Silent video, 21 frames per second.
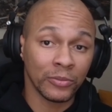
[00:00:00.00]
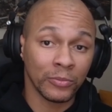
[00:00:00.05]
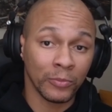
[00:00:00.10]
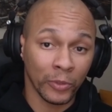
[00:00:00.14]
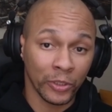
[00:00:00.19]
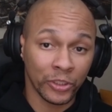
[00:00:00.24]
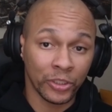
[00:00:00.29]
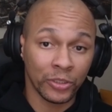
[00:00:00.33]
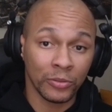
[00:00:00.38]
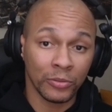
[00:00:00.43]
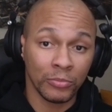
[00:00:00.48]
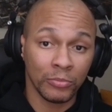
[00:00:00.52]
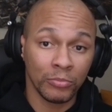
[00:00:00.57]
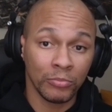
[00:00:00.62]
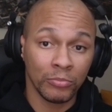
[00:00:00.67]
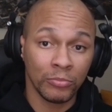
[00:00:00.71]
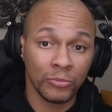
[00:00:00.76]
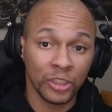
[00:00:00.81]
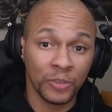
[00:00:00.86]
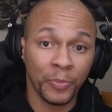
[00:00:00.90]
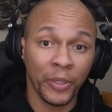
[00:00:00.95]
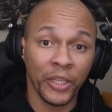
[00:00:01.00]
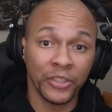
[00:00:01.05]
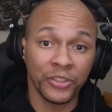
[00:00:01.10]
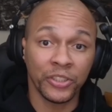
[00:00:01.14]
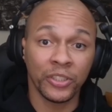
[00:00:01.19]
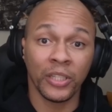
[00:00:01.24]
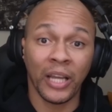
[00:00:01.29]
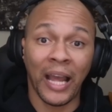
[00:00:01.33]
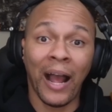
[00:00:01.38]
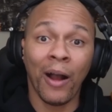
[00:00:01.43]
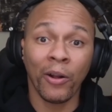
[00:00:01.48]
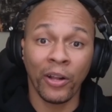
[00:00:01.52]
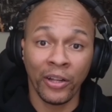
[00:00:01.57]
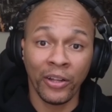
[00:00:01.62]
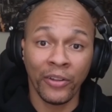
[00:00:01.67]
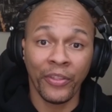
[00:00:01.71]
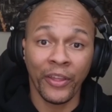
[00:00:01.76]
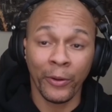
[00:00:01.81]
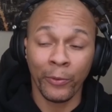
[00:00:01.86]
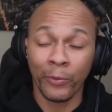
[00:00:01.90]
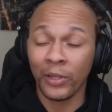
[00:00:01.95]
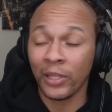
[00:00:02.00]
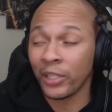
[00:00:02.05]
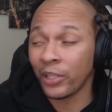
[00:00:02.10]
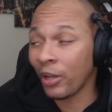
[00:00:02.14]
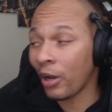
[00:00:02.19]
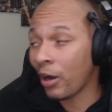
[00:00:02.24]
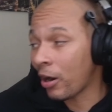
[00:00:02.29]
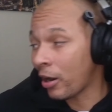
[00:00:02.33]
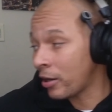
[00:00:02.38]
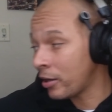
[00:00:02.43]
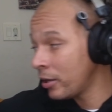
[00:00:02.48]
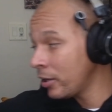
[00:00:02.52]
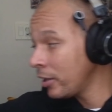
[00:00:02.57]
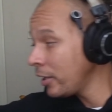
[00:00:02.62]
which speaks to how good they really are.